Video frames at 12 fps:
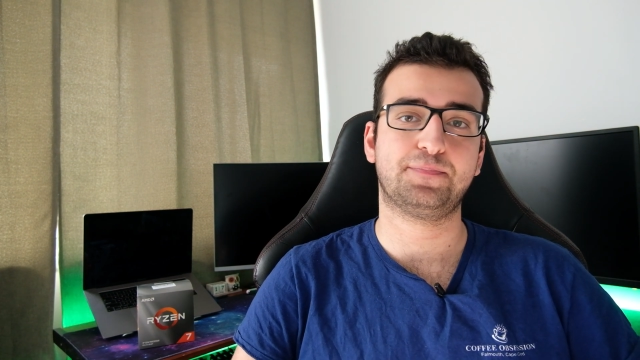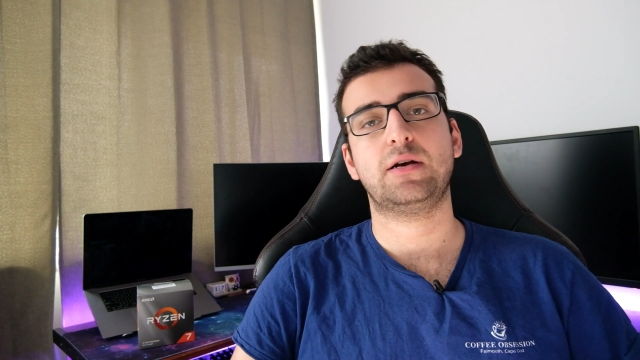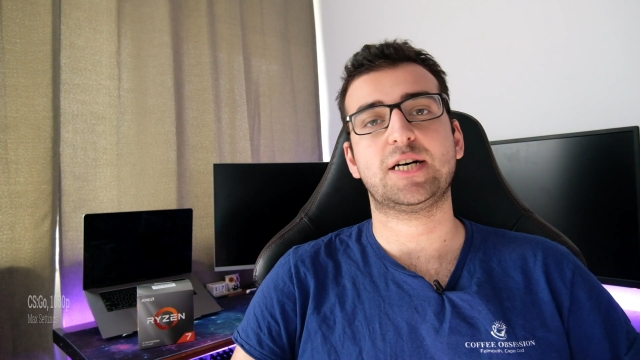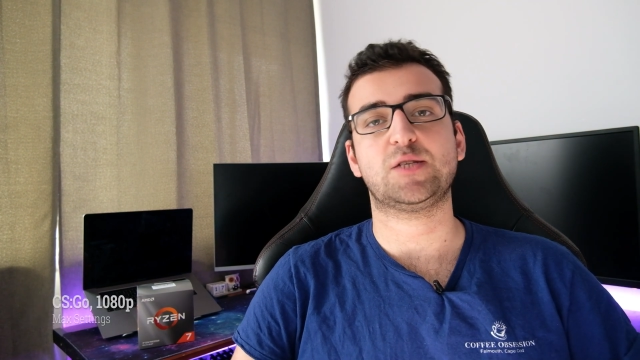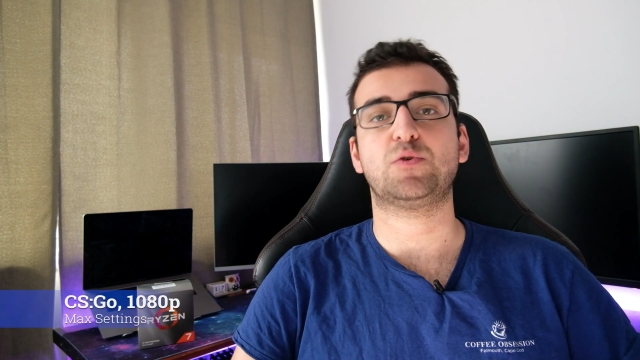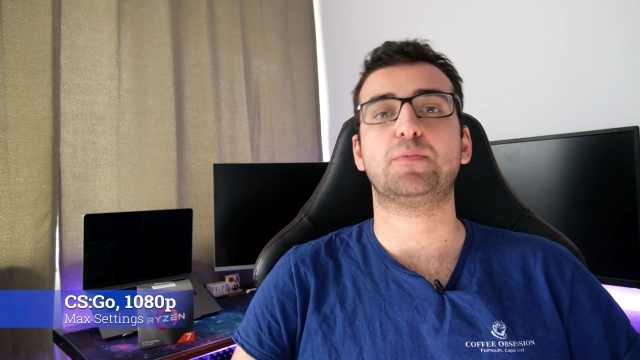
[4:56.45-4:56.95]

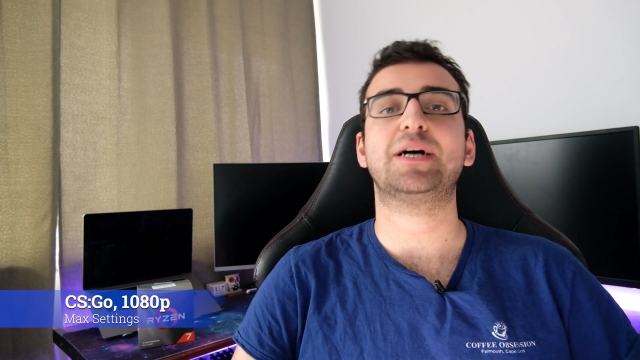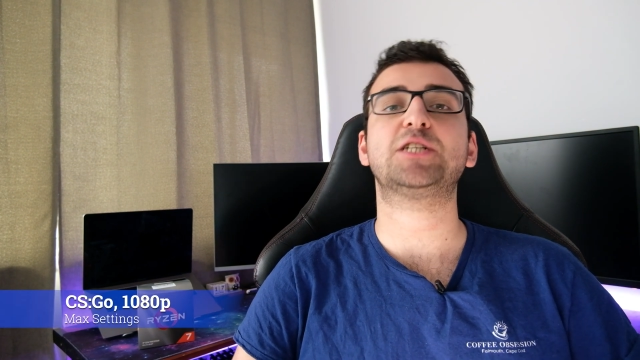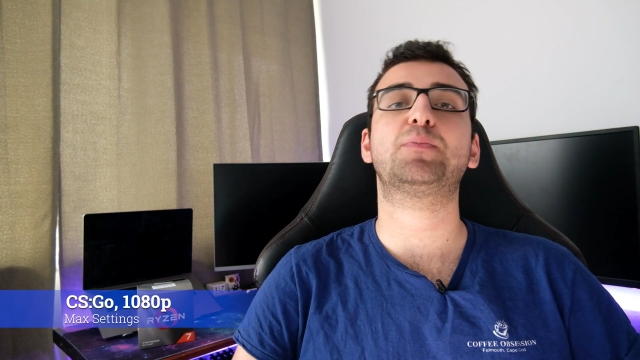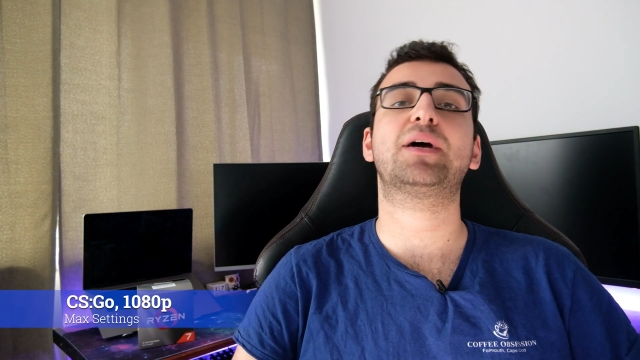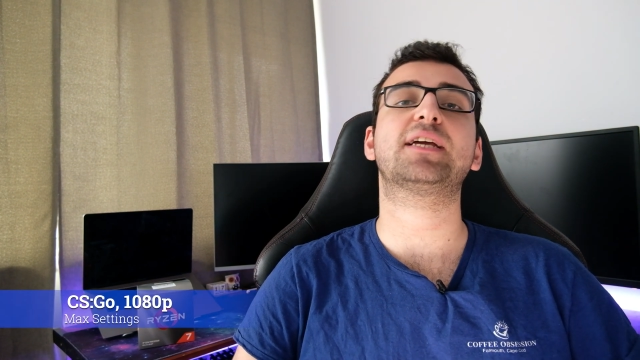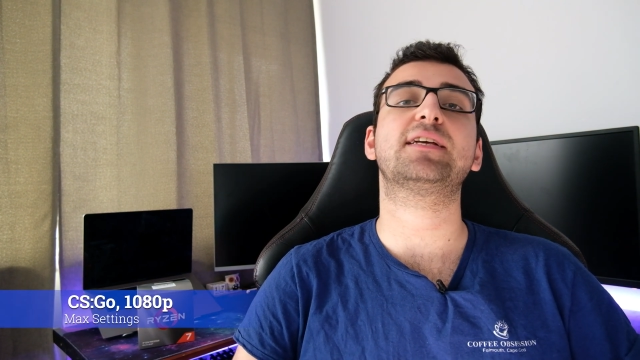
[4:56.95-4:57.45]
As we're
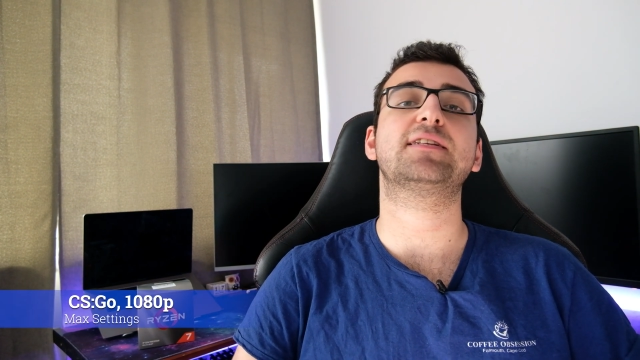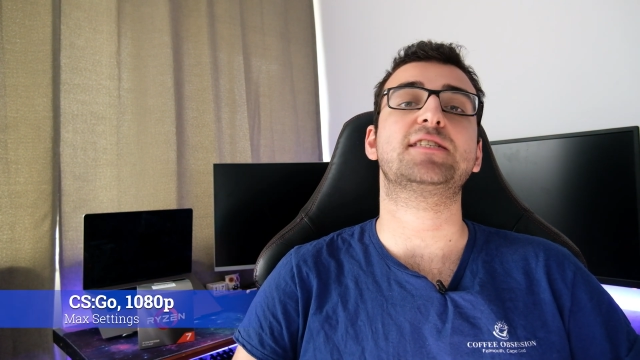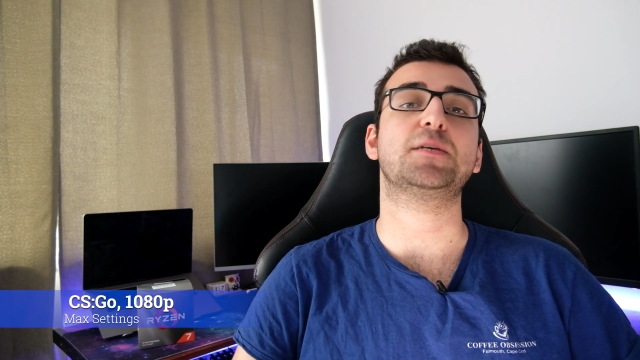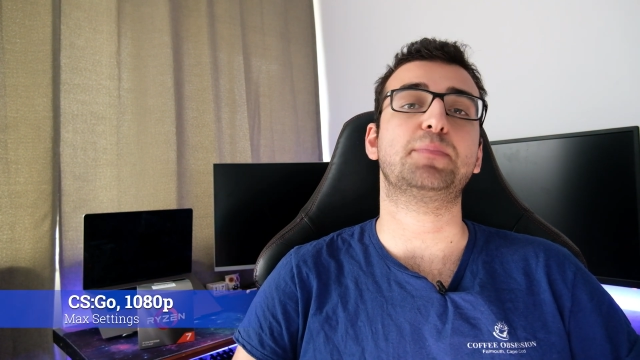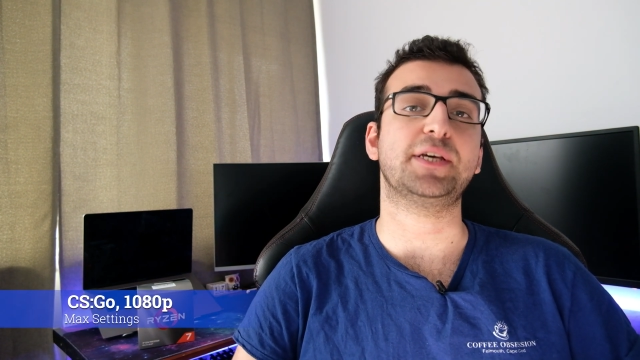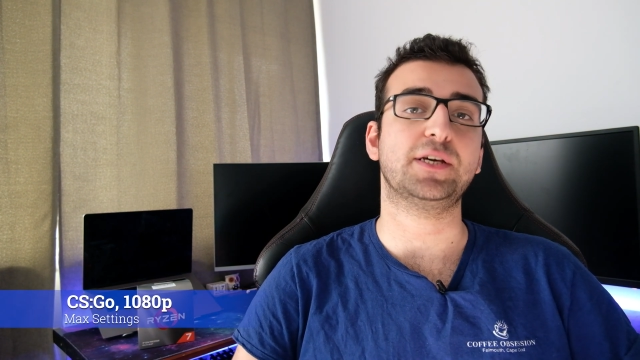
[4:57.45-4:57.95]
benchmarking the
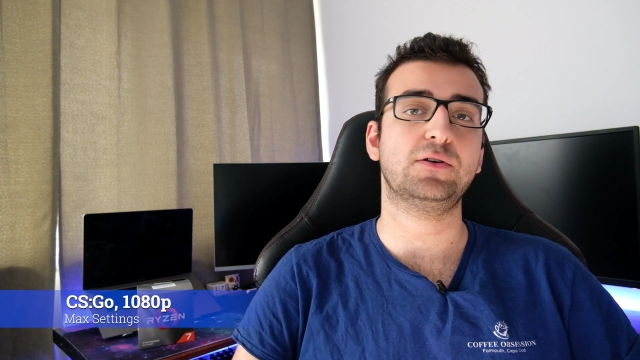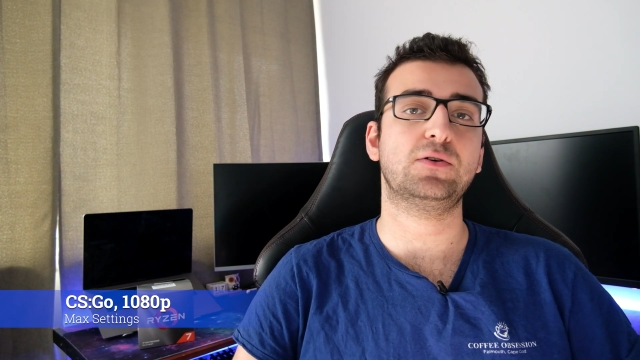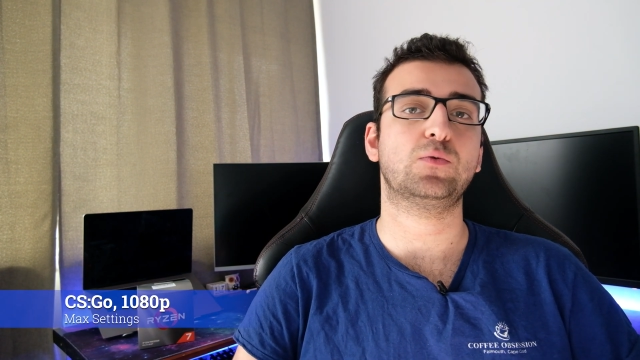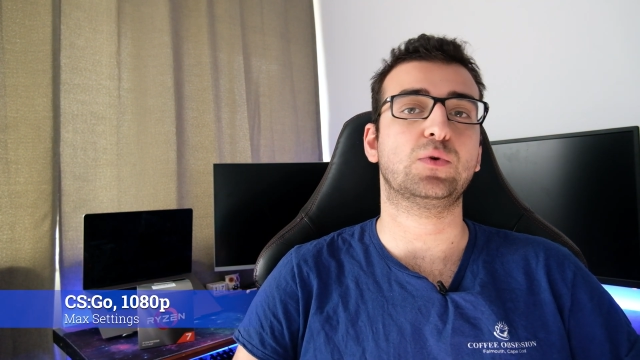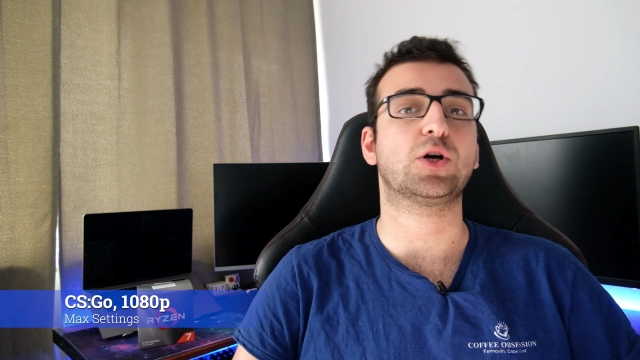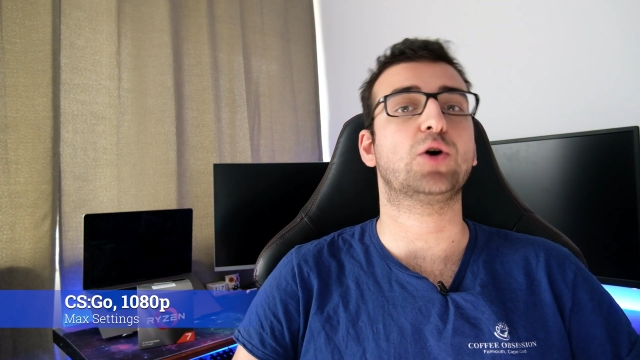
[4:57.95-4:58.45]
CPU,
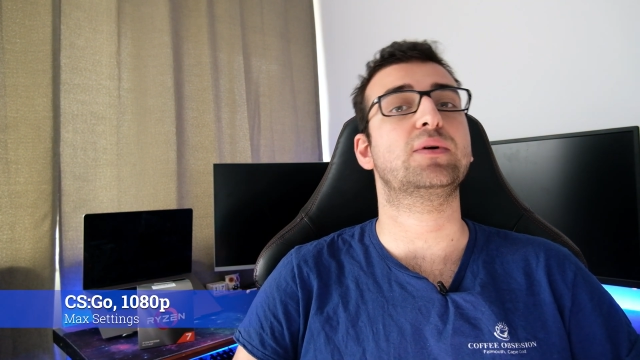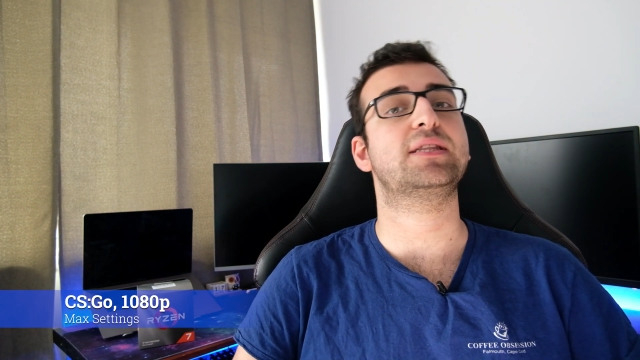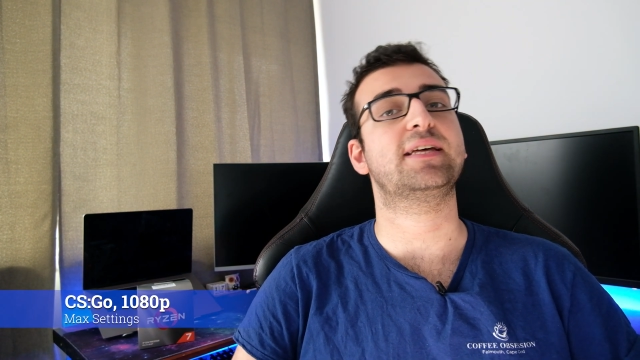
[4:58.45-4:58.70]
we'll go with